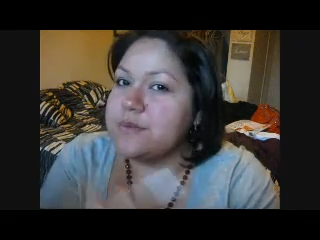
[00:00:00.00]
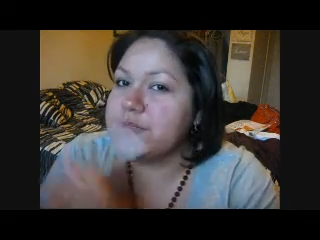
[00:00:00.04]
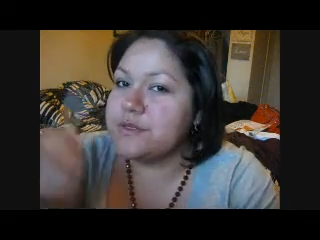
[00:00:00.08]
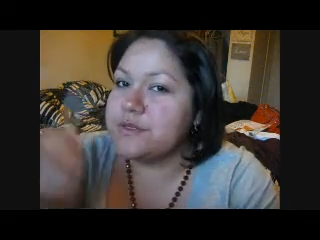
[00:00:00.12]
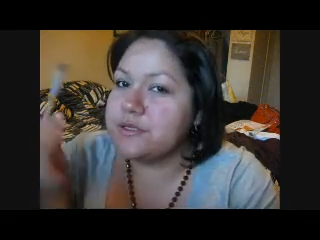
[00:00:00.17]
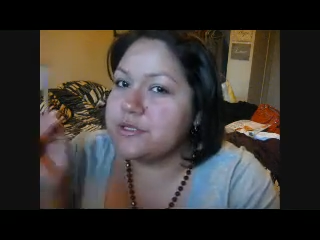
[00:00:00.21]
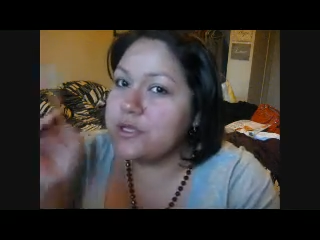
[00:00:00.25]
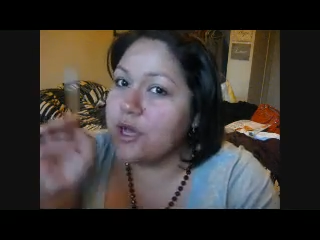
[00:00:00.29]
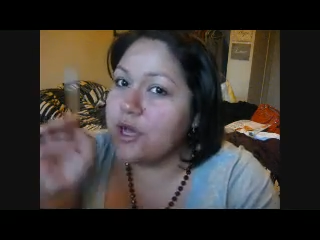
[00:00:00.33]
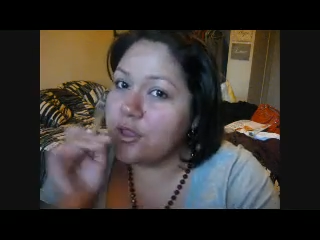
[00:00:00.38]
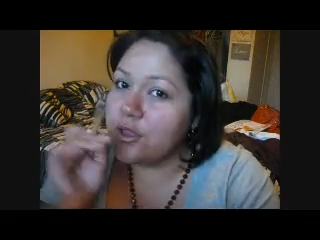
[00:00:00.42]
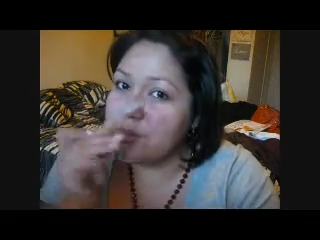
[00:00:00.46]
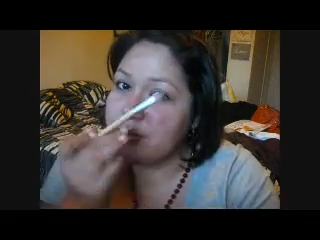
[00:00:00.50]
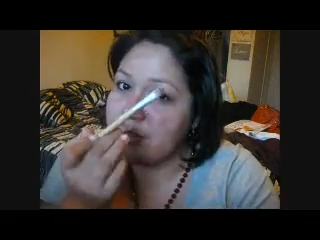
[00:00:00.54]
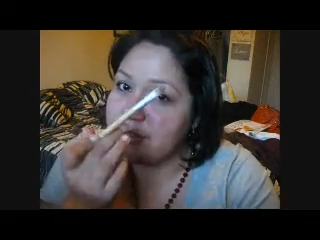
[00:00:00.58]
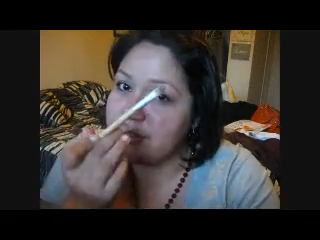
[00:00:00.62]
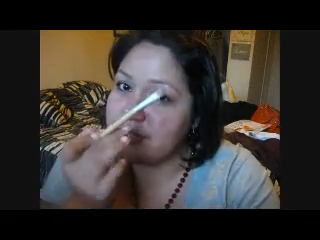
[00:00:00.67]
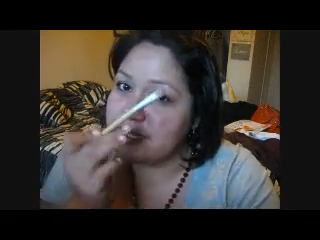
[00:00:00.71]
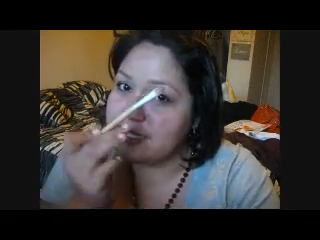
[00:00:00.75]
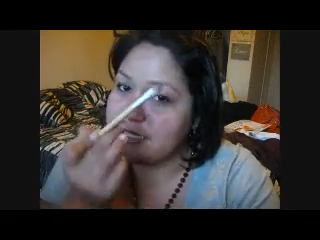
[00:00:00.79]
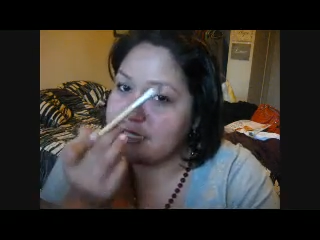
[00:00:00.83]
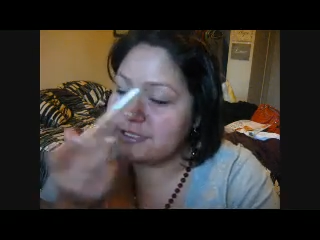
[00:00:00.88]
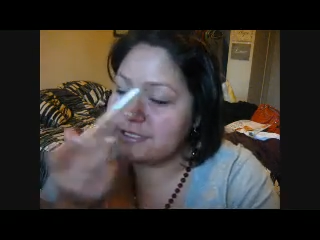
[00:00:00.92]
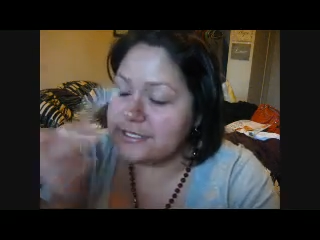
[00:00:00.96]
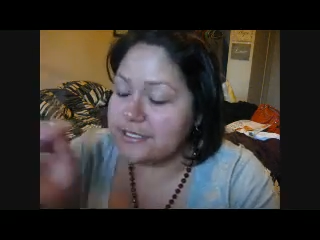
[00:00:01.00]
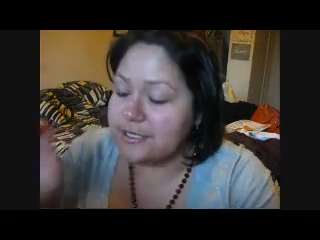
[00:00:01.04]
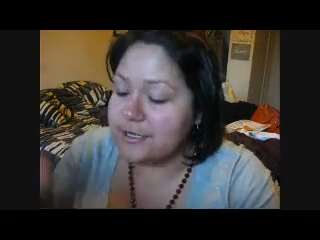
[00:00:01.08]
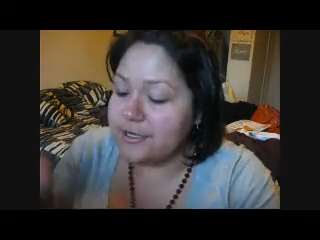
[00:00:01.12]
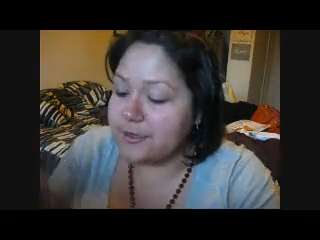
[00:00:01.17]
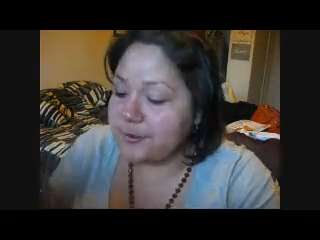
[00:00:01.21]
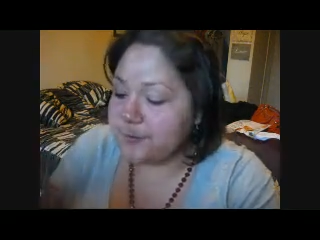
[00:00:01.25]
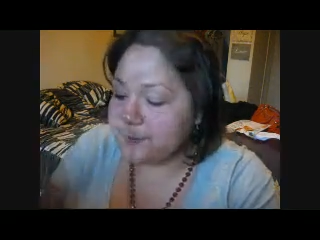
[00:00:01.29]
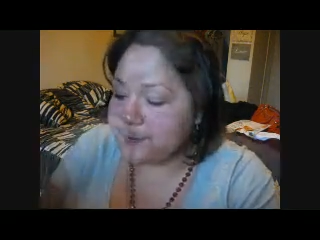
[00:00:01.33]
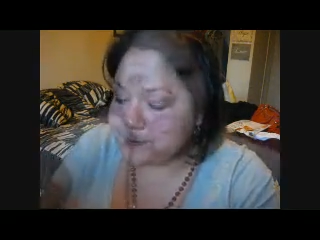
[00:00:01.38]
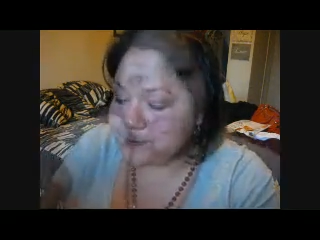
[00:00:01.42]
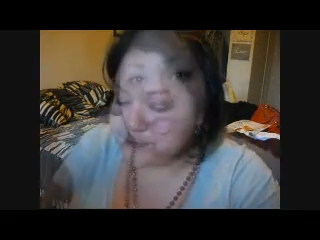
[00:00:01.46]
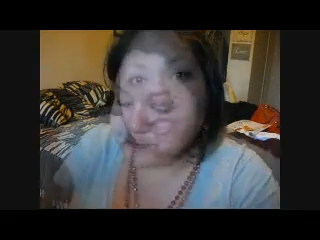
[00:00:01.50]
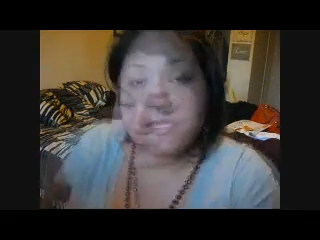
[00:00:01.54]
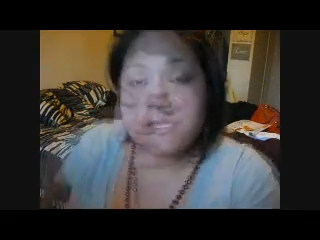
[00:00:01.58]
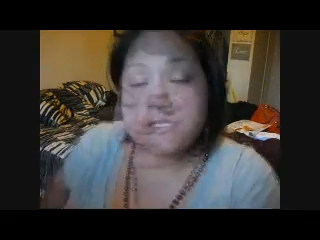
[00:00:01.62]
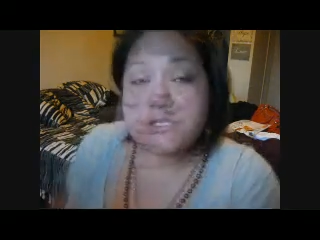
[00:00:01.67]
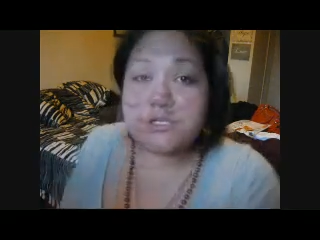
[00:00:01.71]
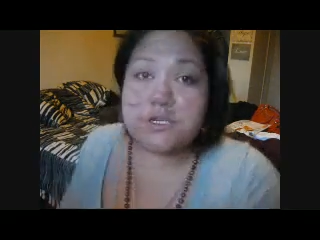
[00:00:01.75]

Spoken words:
So it's all about the concealer. Okay,